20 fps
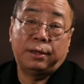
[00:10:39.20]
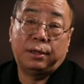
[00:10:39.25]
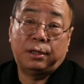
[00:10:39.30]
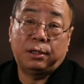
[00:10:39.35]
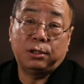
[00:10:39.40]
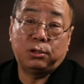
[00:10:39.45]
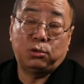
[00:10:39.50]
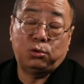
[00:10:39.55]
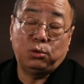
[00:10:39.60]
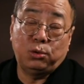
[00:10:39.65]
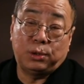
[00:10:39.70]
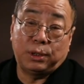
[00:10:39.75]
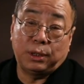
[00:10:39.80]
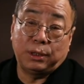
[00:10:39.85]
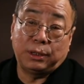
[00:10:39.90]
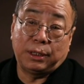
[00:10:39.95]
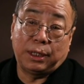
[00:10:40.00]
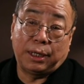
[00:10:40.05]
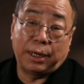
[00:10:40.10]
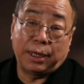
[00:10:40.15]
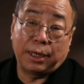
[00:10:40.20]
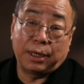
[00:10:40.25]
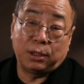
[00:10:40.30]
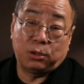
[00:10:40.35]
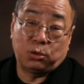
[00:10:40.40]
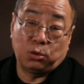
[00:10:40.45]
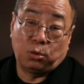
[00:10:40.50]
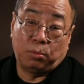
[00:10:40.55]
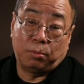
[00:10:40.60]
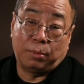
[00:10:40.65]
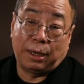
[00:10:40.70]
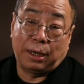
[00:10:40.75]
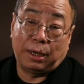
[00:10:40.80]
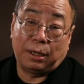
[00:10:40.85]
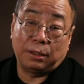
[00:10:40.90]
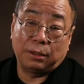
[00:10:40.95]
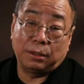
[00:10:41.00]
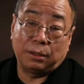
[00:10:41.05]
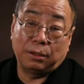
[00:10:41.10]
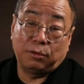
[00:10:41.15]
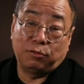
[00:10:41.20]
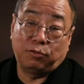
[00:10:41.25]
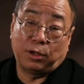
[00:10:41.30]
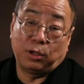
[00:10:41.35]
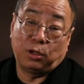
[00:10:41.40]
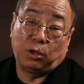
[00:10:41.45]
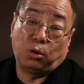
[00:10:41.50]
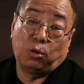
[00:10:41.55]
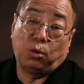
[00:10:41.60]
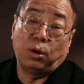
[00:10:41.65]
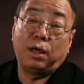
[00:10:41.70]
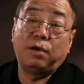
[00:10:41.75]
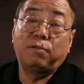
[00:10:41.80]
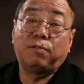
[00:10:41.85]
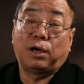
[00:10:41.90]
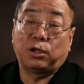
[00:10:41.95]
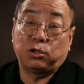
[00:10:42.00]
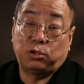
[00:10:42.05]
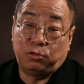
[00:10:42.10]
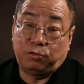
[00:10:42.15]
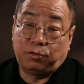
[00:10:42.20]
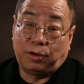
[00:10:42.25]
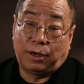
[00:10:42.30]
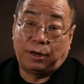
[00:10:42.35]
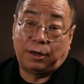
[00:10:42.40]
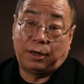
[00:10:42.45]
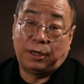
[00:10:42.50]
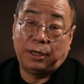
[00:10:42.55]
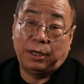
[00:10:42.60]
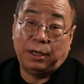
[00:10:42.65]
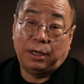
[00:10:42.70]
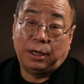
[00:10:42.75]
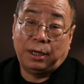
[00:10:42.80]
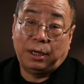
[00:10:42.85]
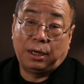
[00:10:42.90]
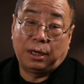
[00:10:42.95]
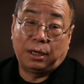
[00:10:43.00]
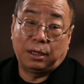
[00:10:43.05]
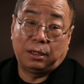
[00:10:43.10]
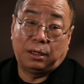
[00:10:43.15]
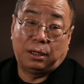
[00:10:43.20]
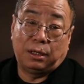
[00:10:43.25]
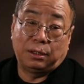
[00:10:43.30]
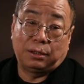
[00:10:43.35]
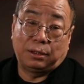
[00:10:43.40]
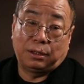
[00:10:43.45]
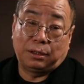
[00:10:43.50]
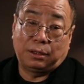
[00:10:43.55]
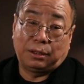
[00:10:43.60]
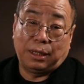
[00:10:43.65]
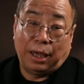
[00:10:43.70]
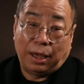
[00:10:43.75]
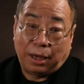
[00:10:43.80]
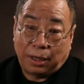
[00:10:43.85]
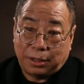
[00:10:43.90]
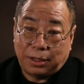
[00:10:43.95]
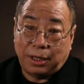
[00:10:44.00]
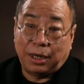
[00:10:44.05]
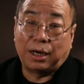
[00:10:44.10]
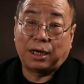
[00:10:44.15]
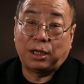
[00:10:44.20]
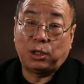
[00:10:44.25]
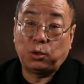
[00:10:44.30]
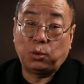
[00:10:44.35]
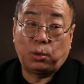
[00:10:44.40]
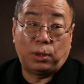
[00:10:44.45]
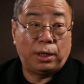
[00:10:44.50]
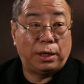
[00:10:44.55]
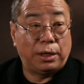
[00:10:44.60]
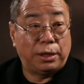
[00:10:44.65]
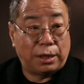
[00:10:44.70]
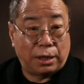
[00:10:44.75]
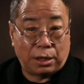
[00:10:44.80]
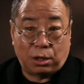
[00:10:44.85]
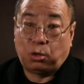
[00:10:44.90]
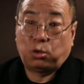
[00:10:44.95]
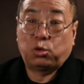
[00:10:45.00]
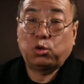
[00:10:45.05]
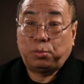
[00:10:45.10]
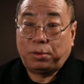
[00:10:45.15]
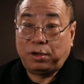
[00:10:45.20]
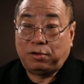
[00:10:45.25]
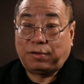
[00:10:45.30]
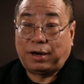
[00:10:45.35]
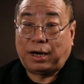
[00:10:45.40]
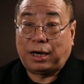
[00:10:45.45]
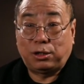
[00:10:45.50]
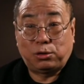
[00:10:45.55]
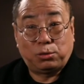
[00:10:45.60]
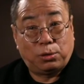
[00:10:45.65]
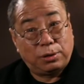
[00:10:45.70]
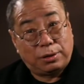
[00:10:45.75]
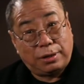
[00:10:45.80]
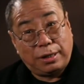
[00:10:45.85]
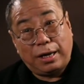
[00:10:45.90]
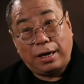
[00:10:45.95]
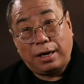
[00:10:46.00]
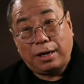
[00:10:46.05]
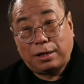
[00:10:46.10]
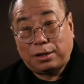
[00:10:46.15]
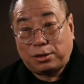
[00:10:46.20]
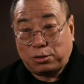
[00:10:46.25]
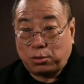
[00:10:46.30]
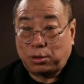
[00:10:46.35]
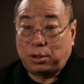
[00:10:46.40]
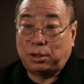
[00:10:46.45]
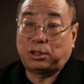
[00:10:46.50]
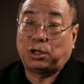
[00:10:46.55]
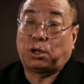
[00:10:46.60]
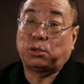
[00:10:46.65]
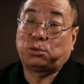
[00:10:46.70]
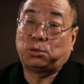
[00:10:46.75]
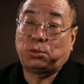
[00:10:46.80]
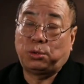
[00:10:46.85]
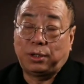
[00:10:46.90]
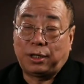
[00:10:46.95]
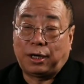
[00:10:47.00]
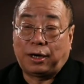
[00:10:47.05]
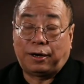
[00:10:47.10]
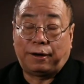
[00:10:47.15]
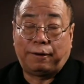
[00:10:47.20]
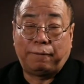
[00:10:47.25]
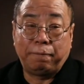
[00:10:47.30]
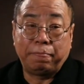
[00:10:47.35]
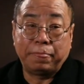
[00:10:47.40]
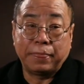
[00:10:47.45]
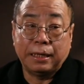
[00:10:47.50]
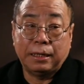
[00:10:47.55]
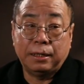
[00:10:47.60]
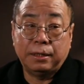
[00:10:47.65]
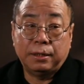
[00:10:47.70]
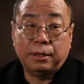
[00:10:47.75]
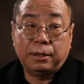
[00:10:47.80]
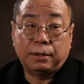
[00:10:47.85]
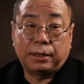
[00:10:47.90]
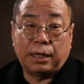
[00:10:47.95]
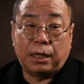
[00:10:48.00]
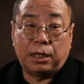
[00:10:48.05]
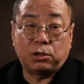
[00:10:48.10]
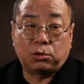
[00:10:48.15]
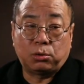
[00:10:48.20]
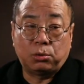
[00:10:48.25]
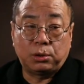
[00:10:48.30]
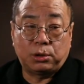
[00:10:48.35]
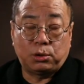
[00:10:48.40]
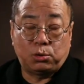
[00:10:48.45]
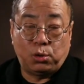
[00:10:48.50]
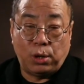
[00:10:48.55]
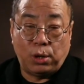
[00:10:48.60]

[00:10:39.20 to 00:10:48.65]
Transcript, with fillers: And also last year, Xu Zheng decided to put his movie, scheduled for a Spring Festival release, online instead. And people in the industry say, you shouldn't do